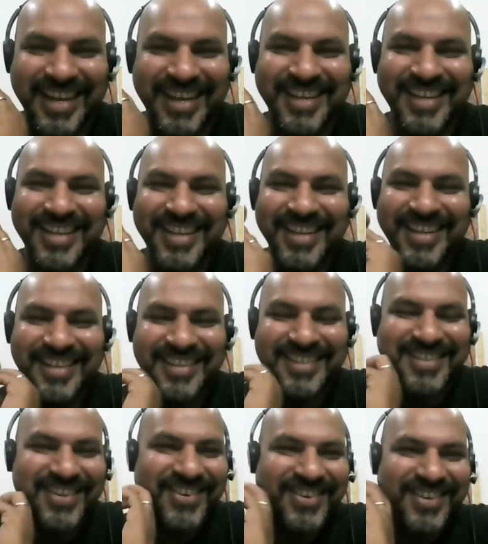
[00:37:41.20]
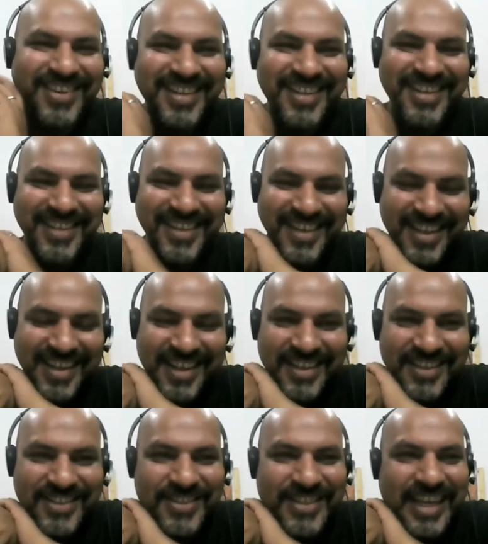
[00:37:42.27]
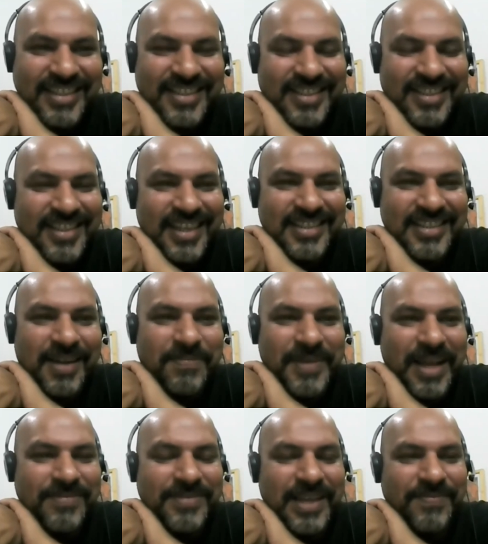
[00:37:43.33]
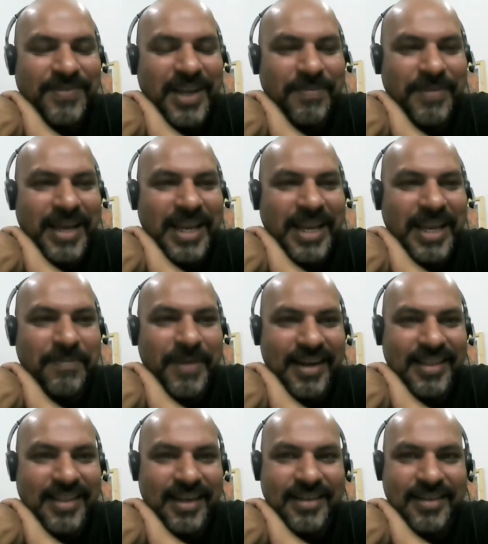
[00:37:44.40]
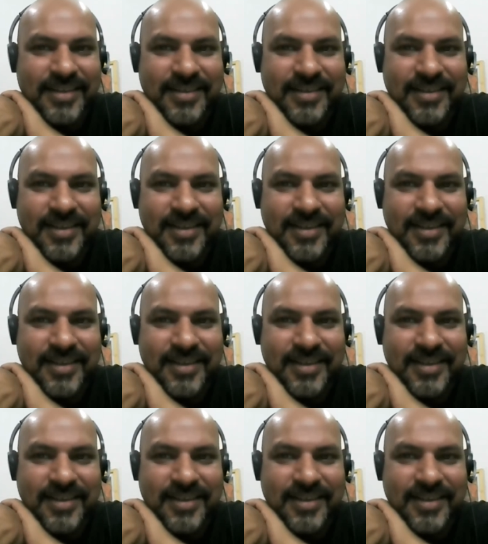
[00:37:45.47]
Yeah. So that's sometimes I feel very bad that